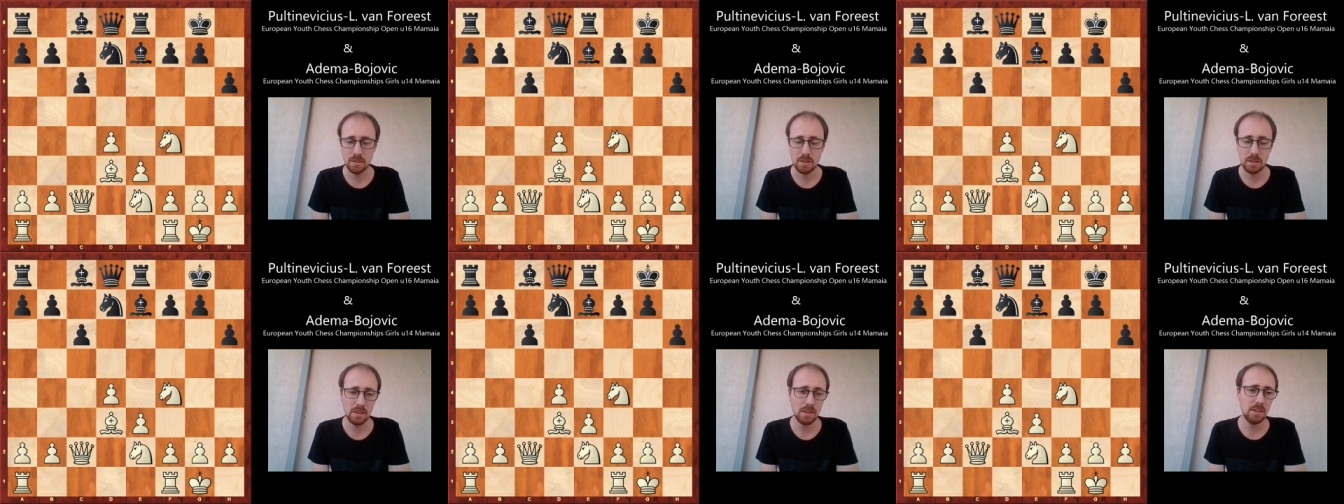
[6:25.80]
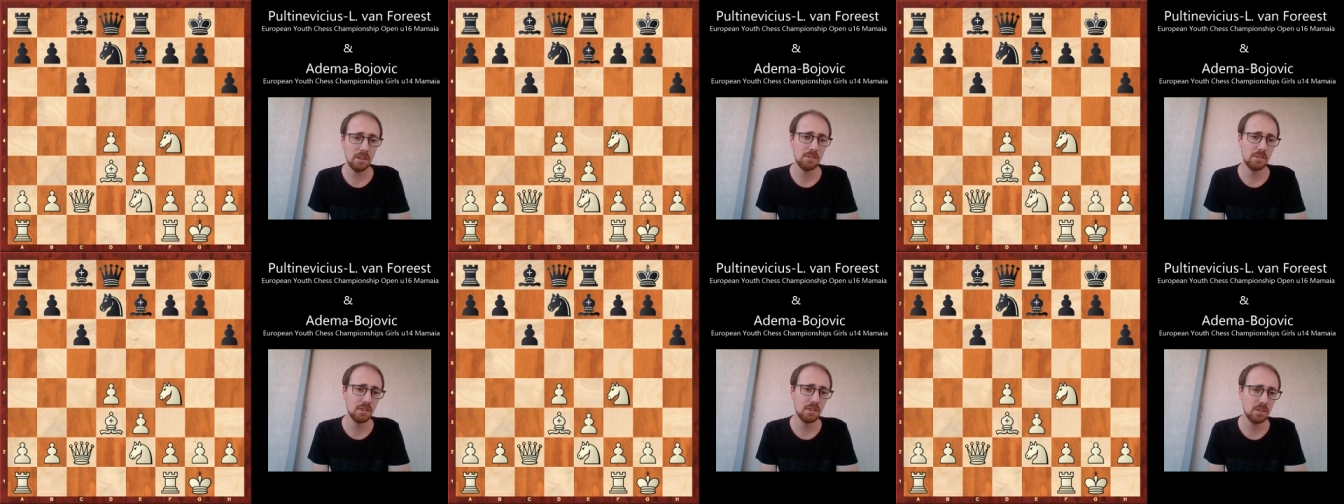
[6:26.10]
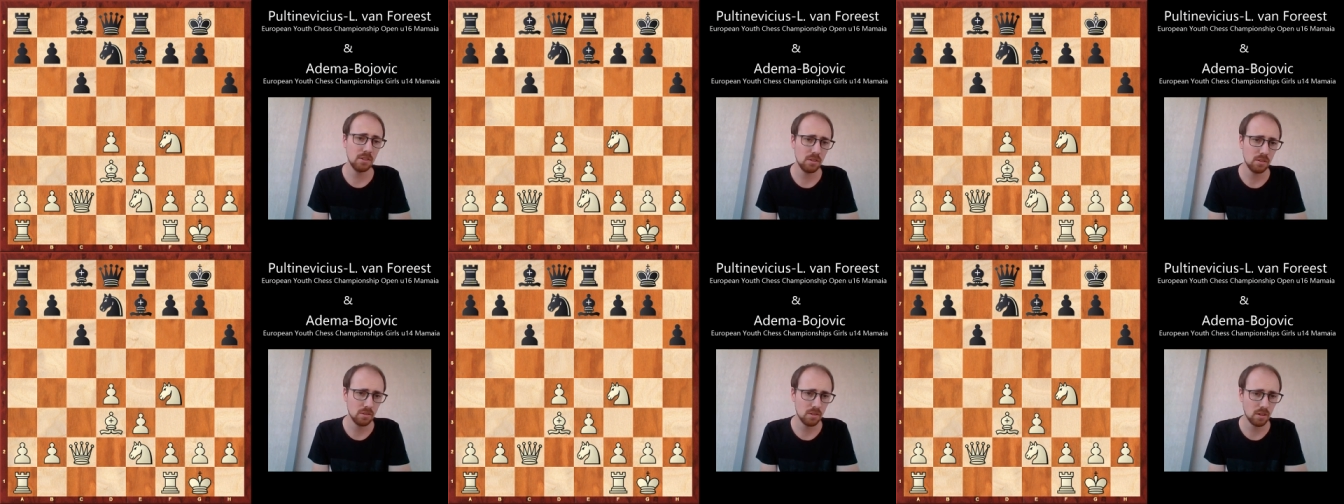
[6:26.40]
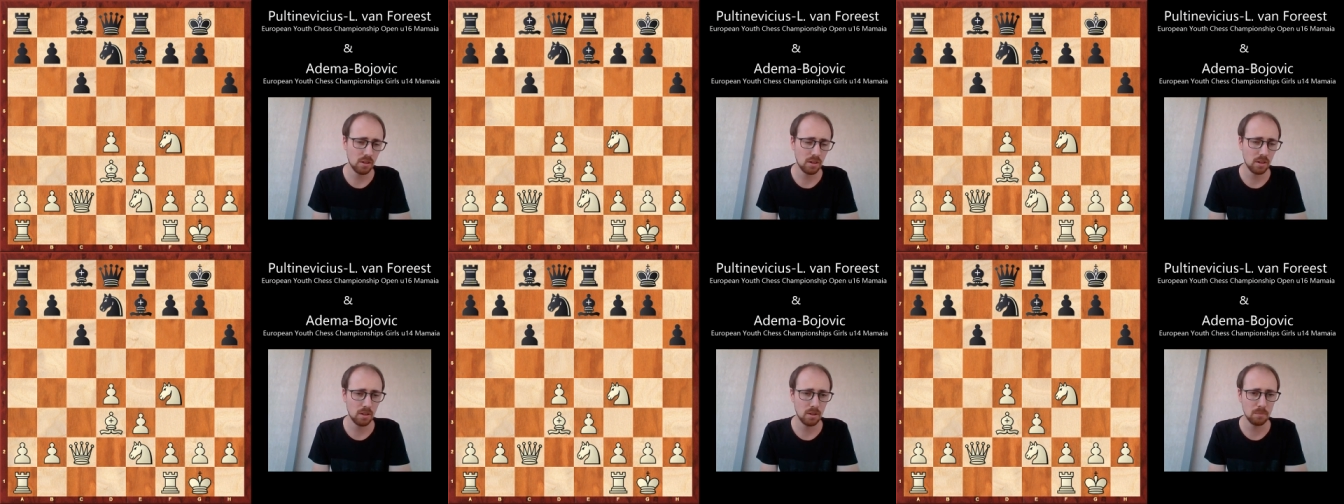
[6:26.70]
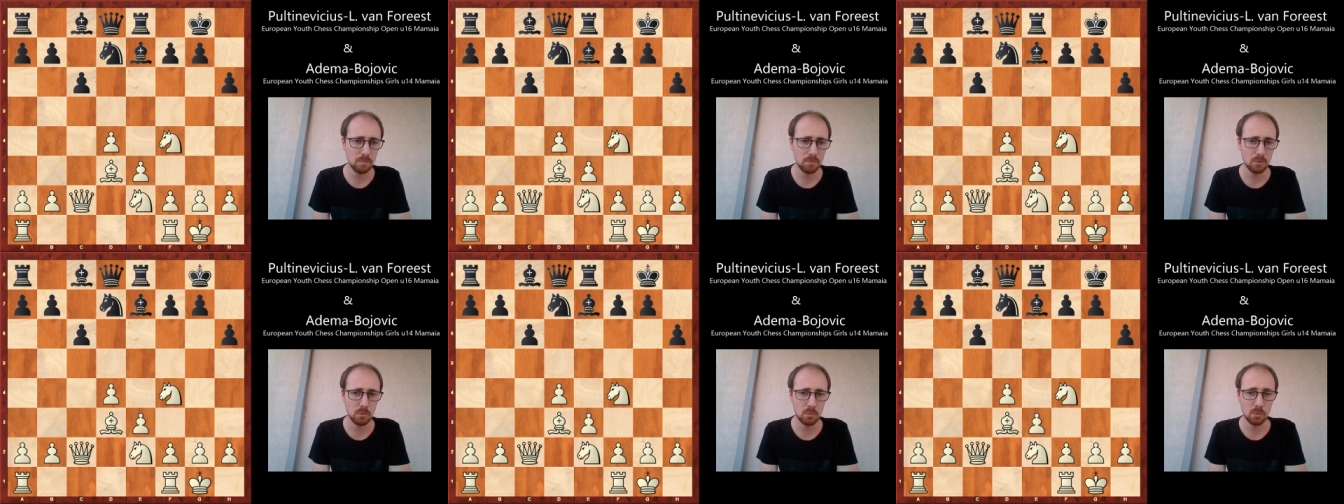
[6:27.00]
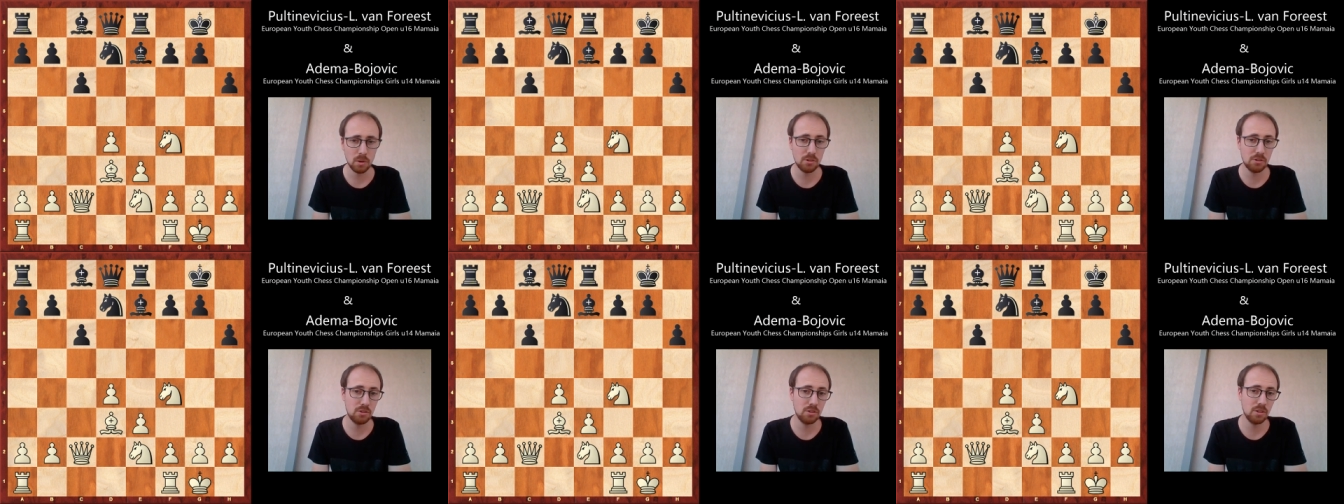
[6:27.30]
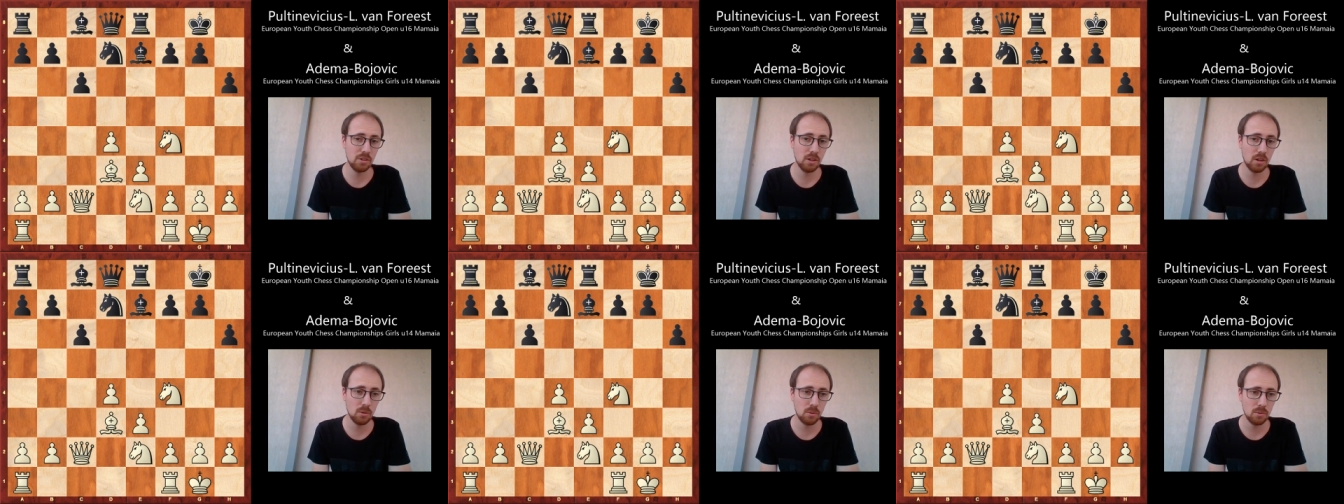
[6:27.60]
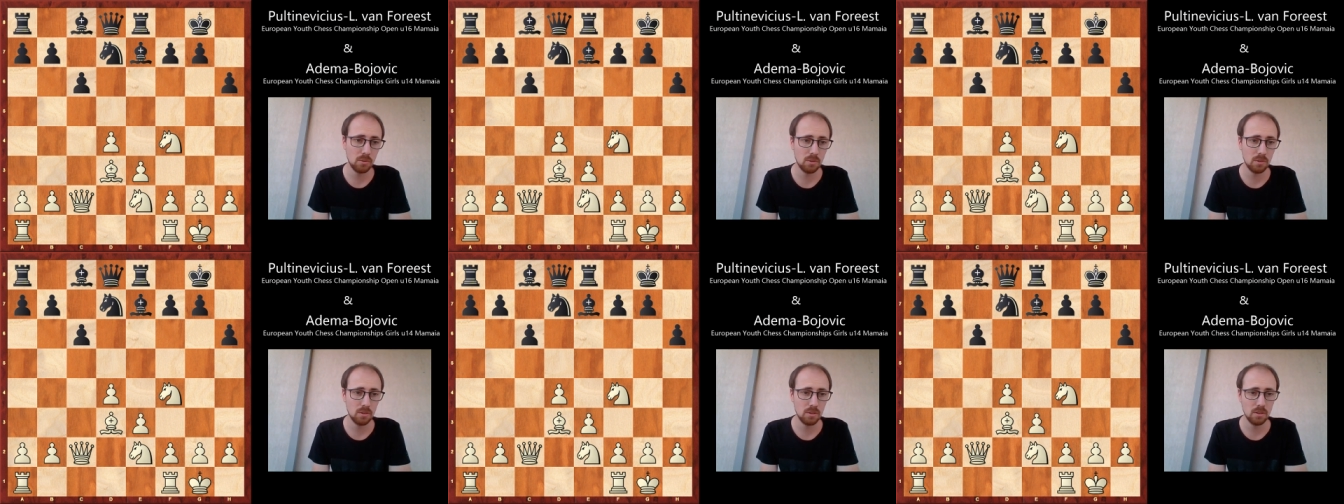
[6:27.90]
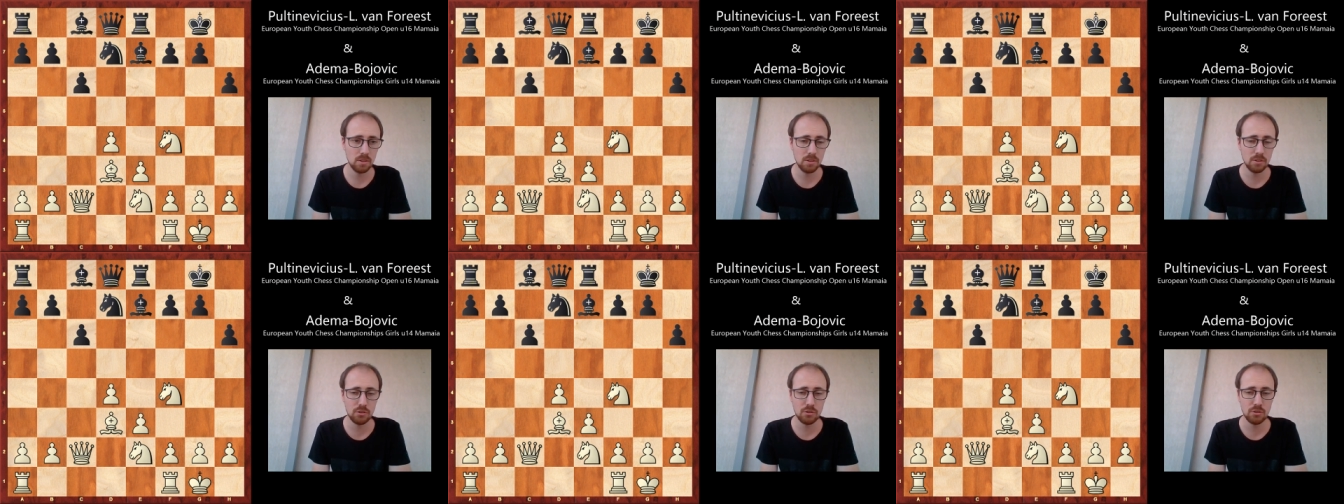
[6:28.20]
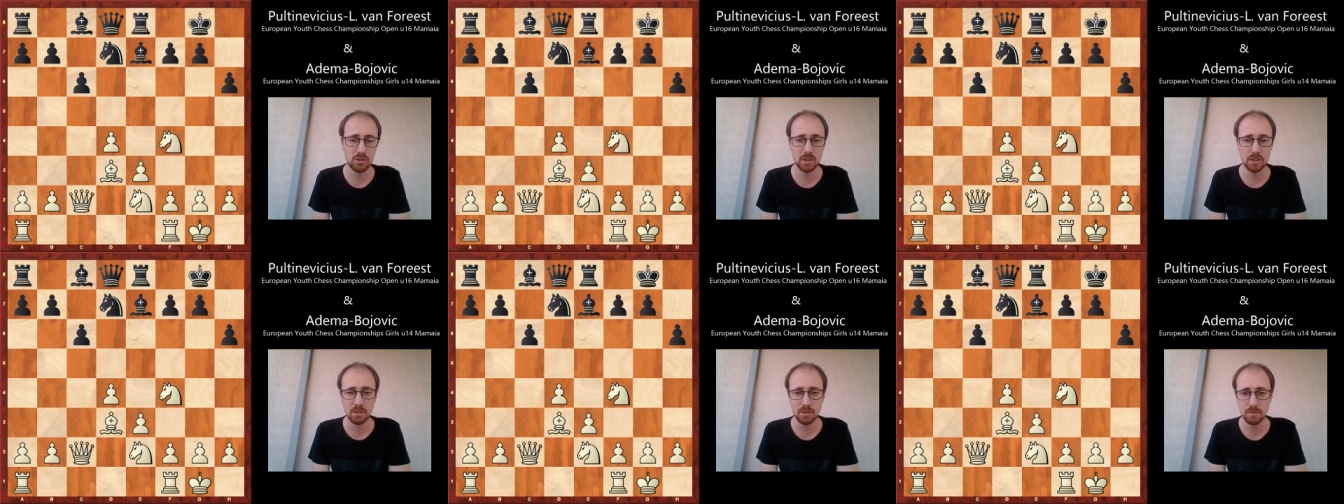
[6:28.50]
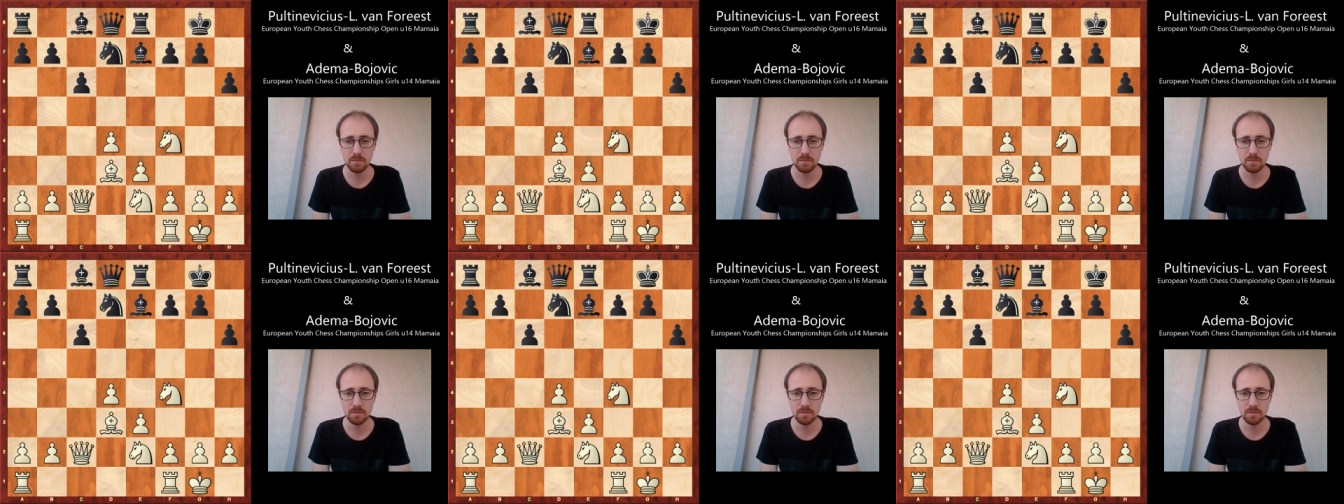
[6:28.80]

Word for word: Easy, um, once you know the trick.